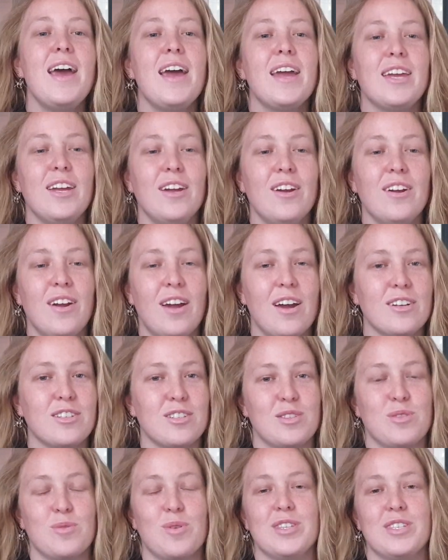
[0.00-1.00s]
Here I
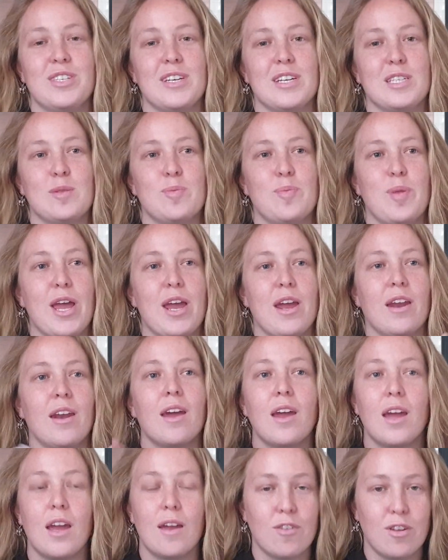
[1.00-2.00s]
just want to
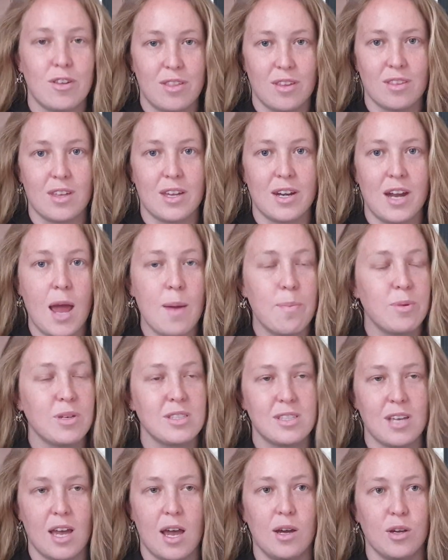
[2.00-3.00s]
explain everything that
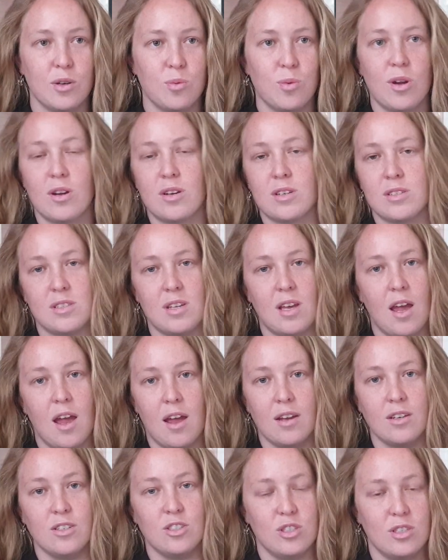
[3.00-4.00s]
happens, how it works,
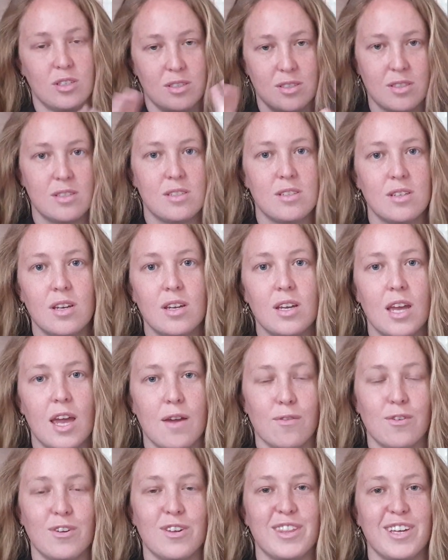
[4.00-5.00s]
and just
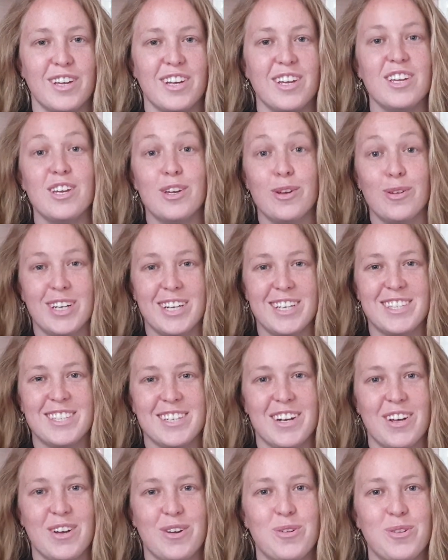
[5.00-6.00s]
everything you need
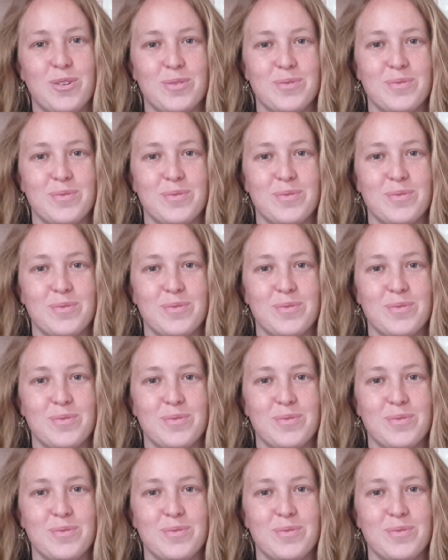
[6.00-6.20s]
to know.